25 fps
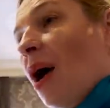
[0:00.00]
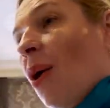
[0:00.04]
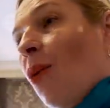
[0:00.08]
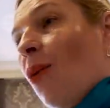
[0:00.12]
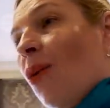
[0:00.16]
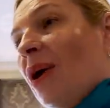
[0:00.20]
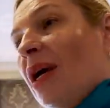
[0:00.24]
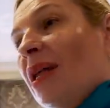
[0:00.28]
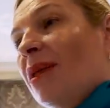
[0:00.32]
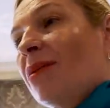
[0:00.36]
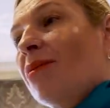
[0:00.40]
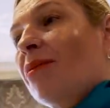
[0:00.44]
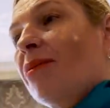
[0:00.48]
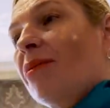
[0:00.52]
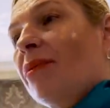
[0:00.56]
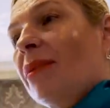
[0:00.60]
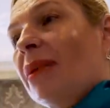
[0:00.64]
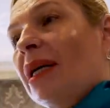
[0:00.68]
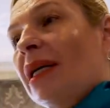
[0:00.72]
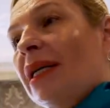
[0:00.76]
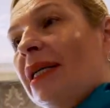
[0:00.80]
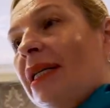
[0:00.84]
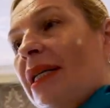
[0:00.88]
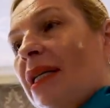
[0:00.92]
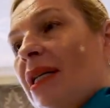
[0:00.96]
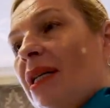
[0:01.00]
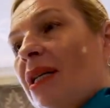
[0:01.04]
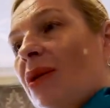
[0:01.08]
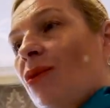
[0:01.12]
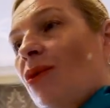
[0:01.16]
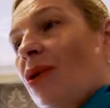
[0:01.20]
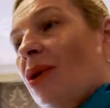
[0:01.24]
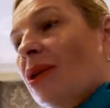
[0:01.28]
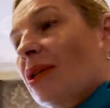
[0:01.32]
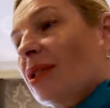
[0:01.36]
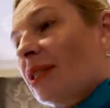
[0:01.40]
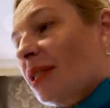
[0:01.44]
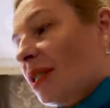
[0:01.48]
When Marie
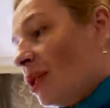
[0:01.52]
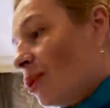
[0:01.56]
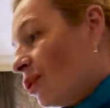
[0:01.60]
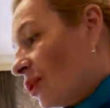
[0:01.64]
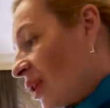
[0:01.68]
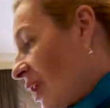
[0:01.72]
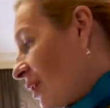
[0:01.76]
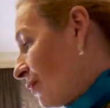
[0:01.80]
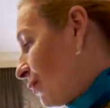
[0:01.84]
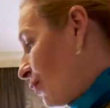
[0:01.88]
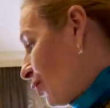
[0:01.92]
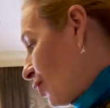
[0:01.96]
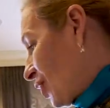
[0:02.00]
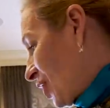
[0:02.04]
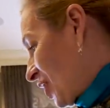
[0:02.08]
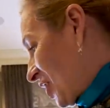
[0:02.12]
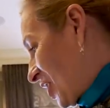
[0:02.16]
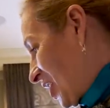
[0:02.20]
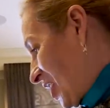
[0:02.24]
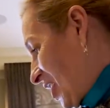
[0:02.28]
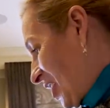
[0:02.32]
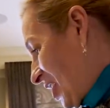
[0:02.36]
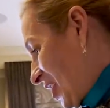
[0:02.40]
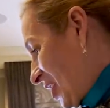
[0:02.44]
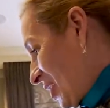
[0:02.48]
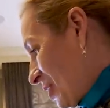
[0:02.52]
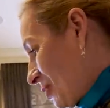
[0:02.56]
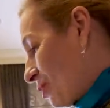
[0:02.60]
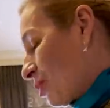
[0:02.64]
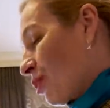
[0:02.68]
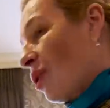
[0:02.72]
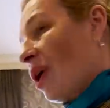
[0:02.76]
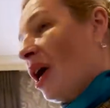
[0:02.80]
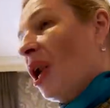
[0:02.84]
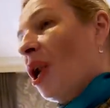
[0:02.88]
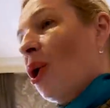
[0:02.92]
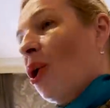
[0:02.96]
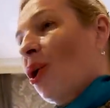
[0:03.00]
was looking for a key to
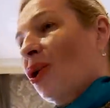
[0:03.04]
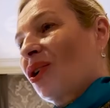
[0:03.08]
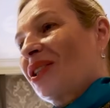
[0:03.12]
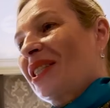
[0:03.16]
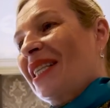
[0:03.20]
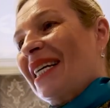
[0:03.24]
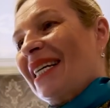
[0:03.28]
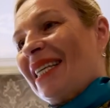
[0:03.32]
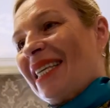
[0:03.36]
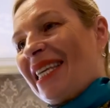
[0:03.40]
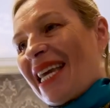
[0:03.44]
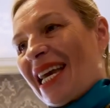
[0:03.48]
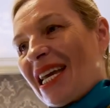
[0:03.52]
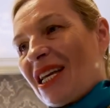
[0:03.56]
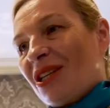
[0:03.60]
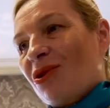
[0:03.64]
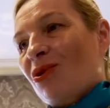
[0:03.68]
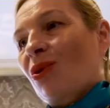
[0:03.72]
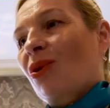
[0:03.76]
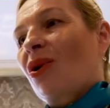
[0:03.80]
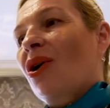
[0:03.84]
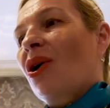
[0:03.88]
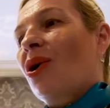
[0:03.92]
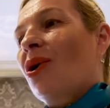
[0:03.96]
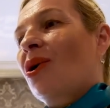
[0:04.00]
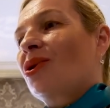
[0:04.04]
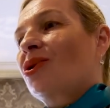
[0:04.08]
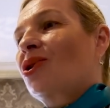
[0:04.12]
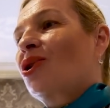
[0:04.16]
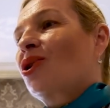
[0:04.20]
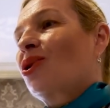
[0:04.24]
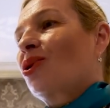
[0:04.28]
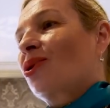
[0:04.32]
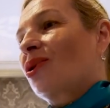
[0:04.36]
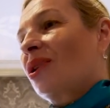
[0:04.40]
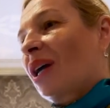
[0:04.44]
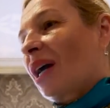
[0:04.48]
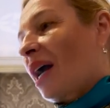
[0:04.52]
unlock the gate to go
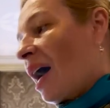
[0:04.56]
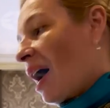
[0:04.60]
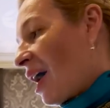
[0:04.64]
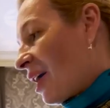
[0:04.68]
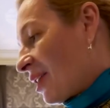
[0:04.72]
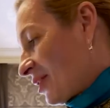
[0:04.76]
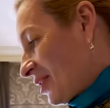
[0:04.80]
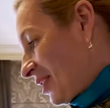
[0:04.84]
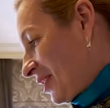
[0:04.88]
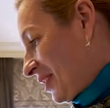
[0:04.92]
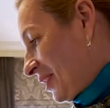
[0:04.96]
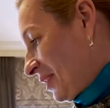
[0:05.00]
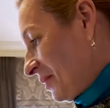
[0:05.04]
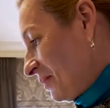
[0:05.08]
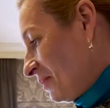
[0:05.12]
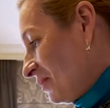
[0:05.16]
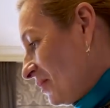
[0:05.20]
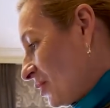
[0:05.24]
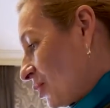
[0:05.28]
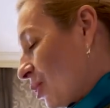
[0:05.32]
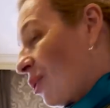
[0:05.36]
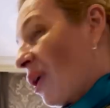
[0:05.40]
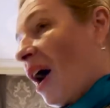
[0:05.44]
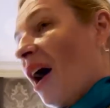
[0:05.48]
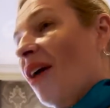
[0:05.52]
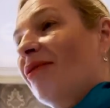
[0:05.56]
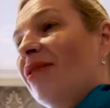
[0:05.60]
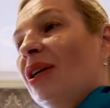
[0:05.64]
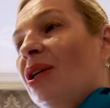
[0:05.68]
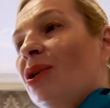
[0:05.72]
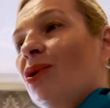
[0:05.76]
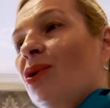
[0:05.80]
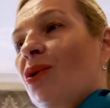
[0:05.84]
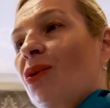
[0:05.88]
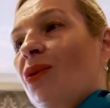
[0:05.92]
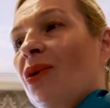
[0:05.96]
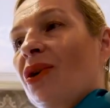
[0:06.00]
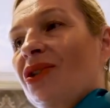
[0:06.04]
through the garden to have a
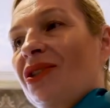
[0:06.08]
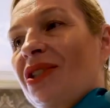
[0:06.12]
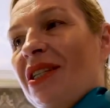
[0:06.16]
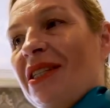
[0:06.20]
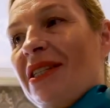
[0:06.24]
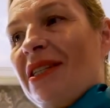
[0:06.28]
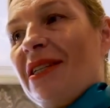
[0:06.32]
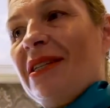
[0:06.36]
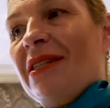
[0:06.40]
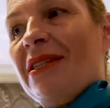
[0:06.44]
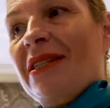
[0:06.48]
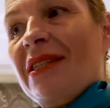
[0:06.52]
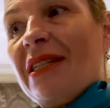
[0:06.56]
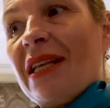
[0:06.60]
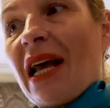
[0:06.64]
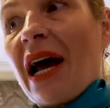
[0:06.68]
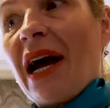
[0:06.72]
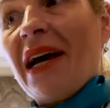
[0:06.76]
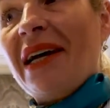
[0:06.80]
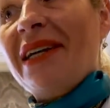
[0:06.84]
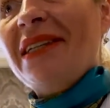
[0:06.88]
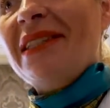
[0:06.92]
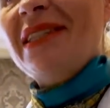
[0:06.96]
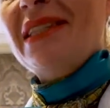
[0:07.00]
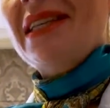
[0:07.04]
look what is inside,